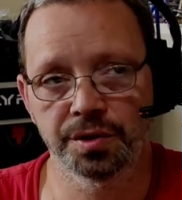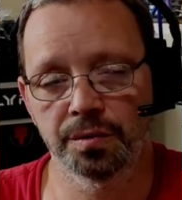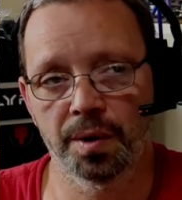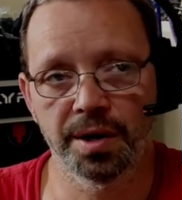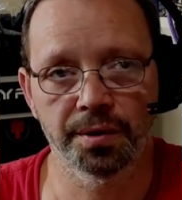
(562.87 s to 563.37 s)

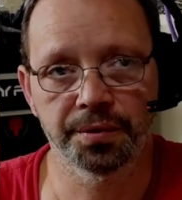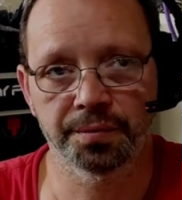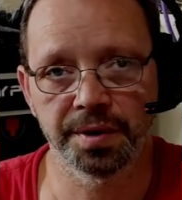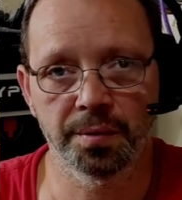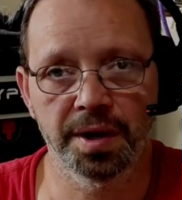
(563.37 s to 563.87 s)
two-way or
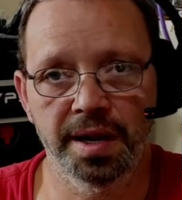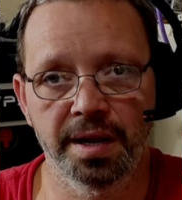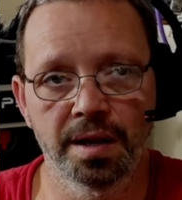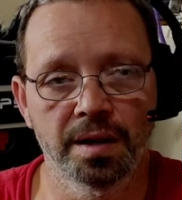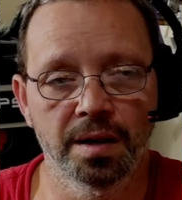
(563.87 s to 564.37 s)

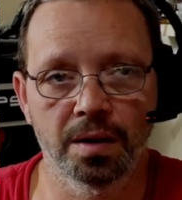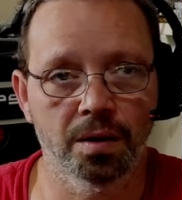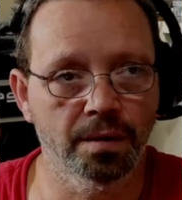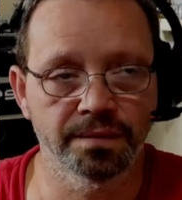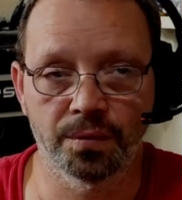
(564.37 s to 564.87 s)
three-way
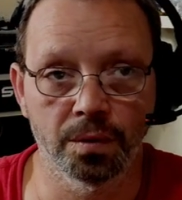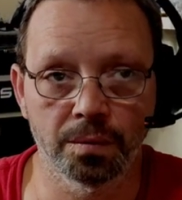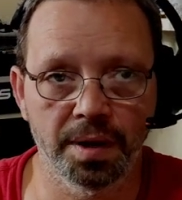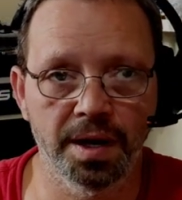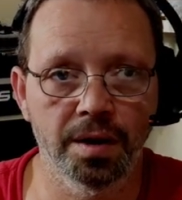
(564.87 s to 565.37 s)
or
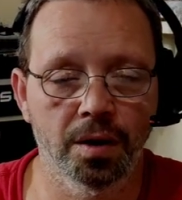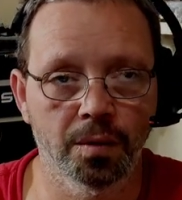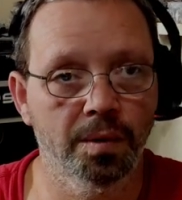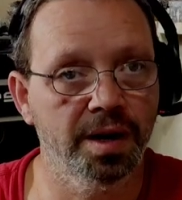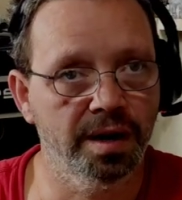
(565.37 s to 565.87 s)
four-way
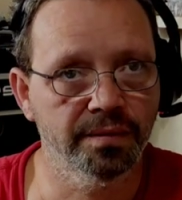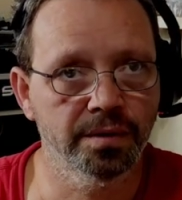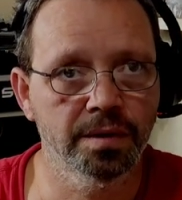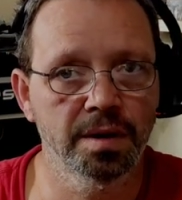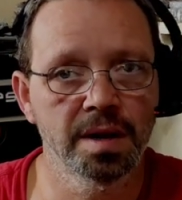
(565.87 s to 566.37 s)
or
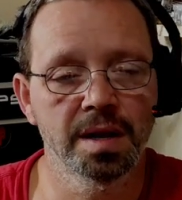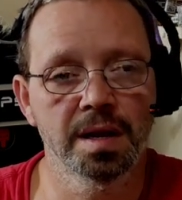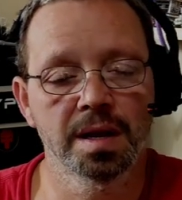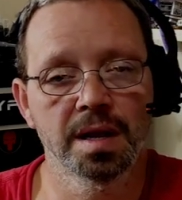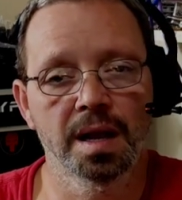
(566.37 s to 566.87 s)
whatever,
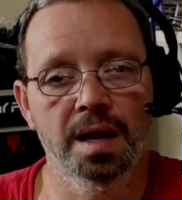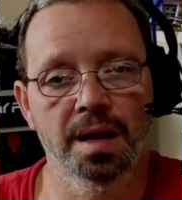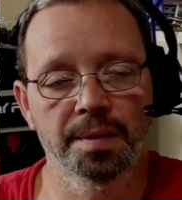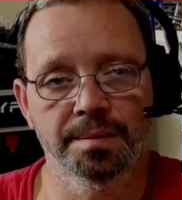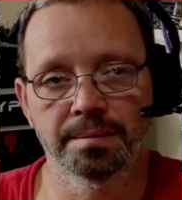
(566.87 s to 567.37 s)

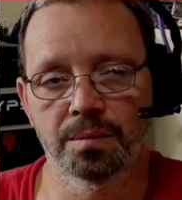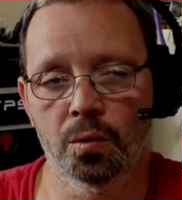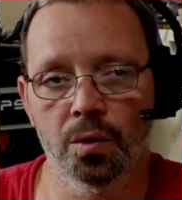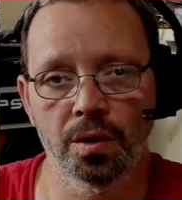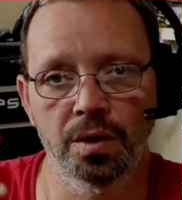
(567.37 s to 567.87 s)
the
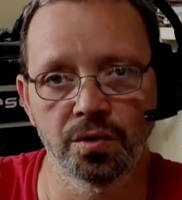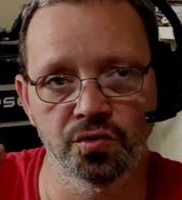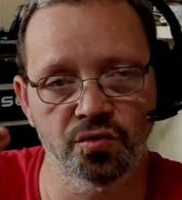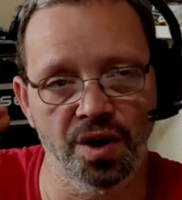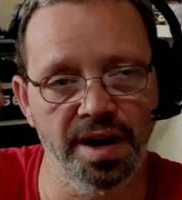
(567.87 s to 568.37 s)
more
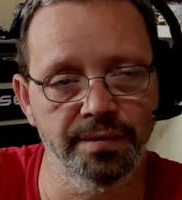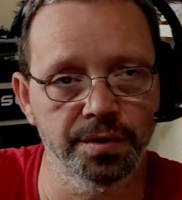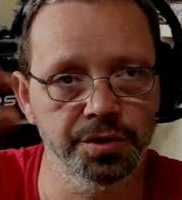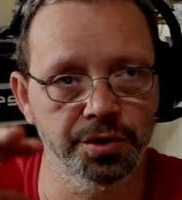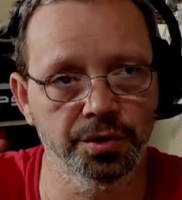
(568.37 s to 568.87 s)

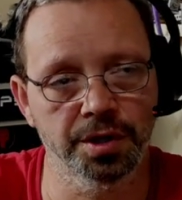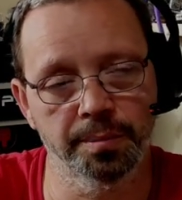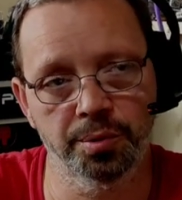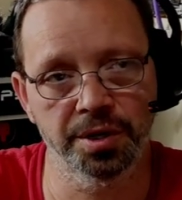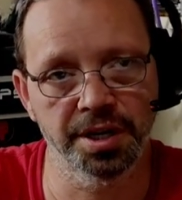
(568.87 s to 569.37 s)
drivers you're
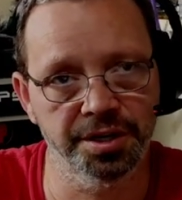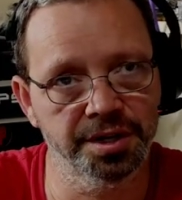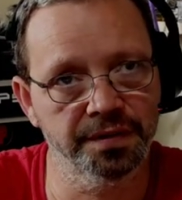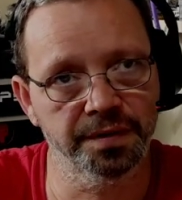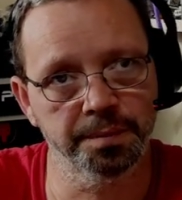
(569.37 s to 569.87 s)
going to put
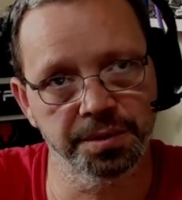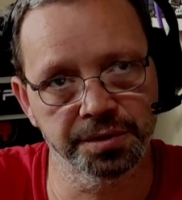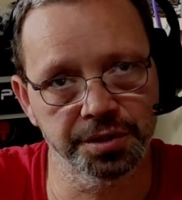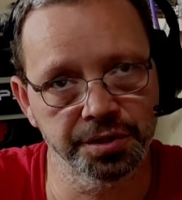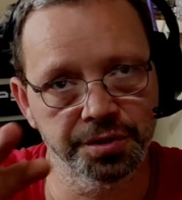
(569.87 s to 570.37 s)
in different
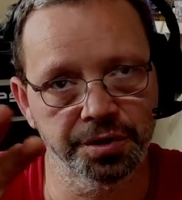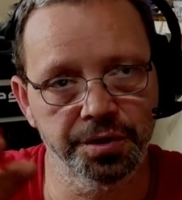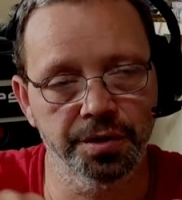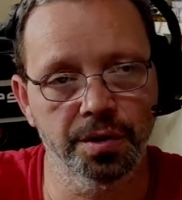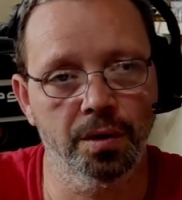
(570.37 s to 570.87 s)
positions
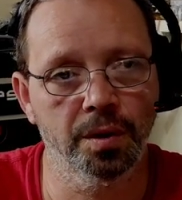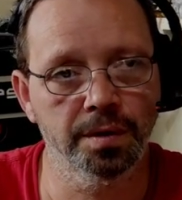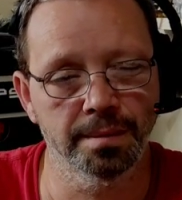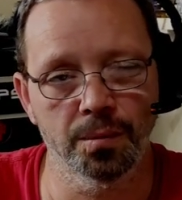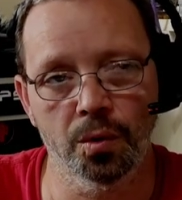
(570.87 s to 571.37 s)
in your
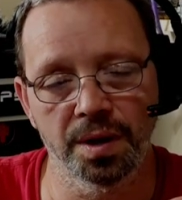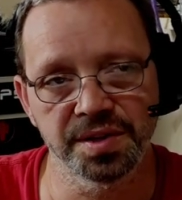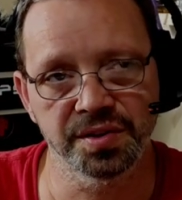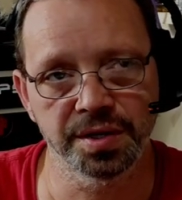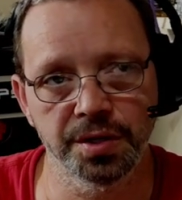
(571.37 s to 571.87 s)
car, the
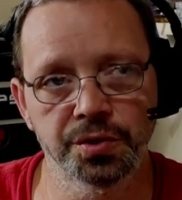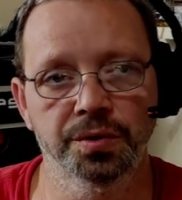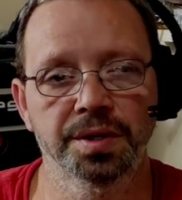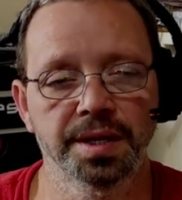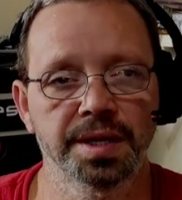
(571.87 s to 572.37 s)
more
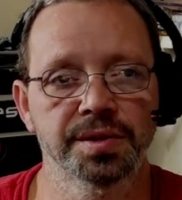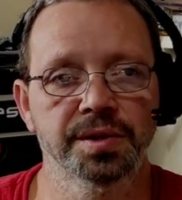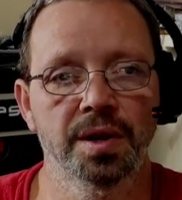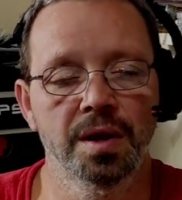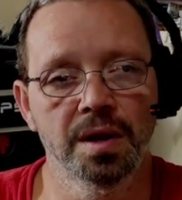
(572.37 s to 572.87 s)
essential it
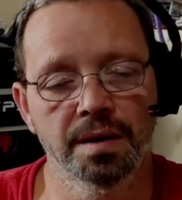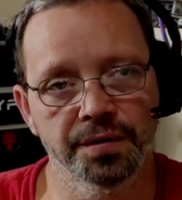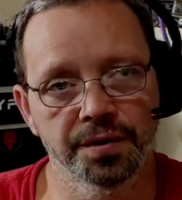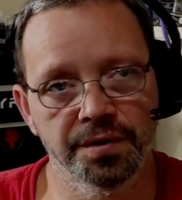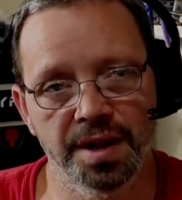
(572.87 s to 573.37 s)
is
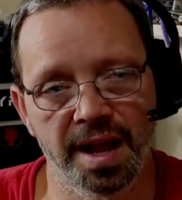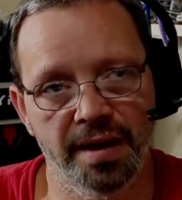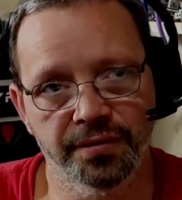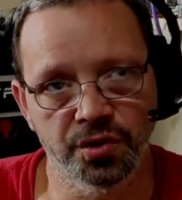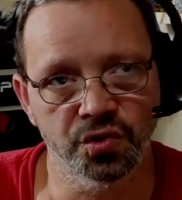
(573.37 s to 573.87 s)
for you to
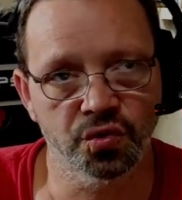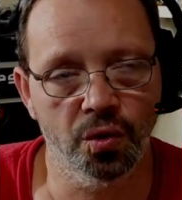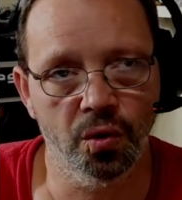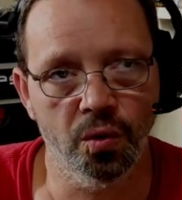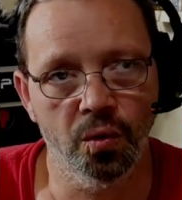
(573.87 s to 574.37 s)
have
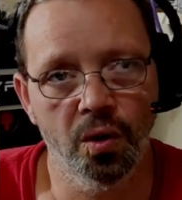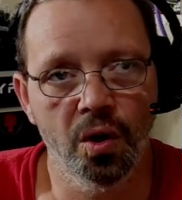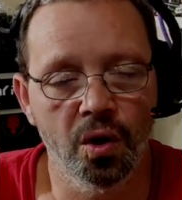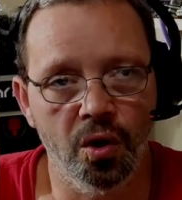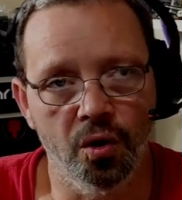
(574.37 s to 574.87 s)

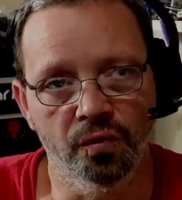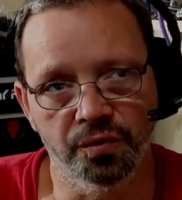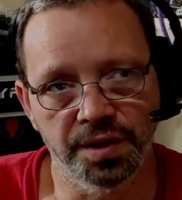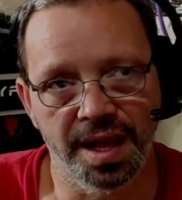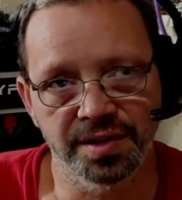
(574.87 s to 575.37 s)
control
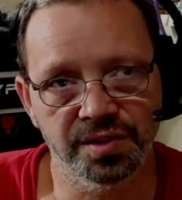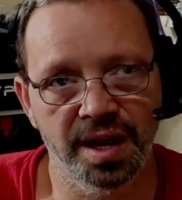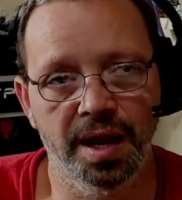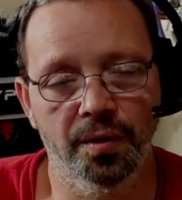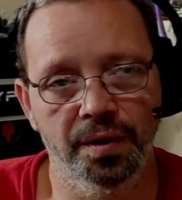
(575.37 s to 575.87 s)
over that
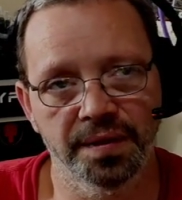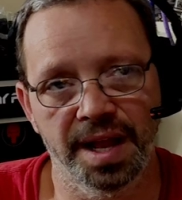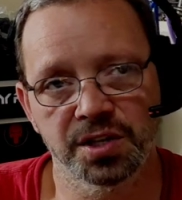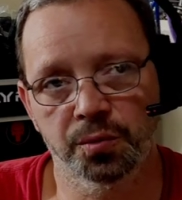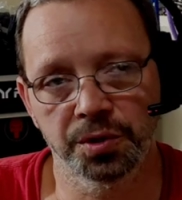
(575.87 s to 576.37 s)
sound.
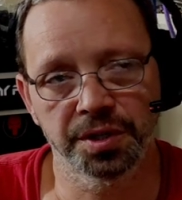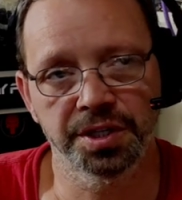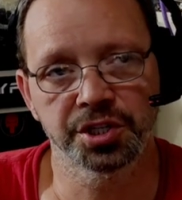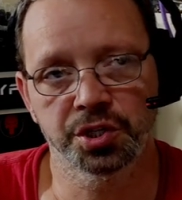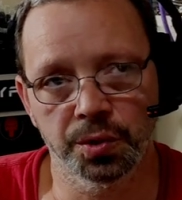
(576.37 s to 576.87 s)
And that's where
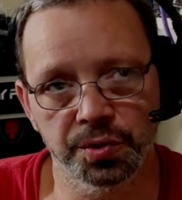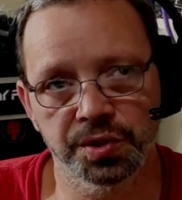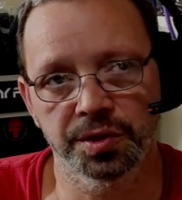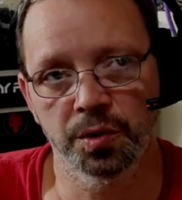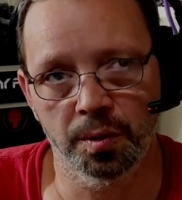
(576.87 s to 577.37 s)
the digital
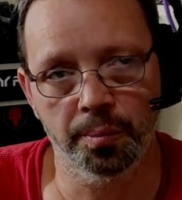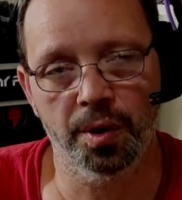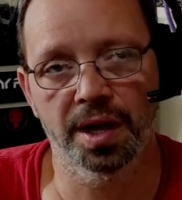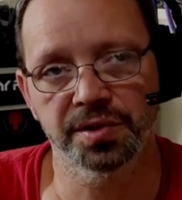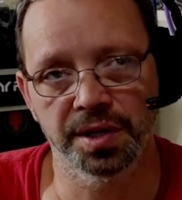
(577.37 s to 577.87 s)
signal
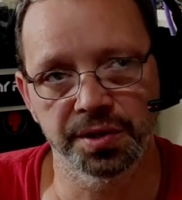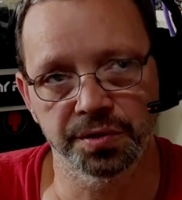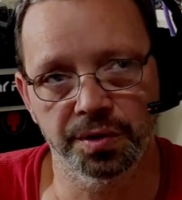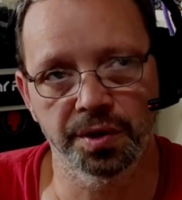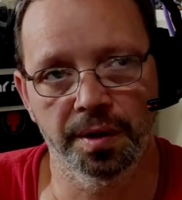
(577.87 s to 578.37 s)

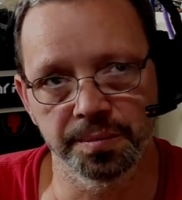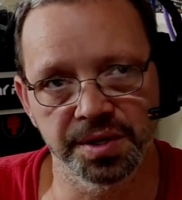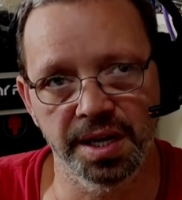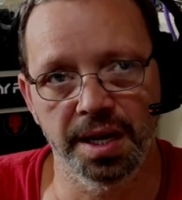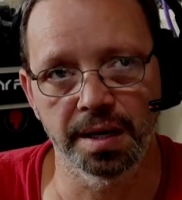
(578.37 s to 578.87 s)
processor
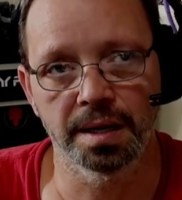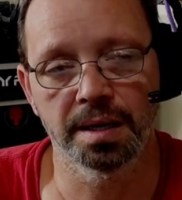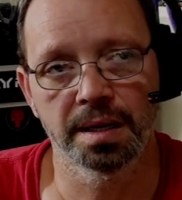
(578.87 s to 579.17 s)
comes in.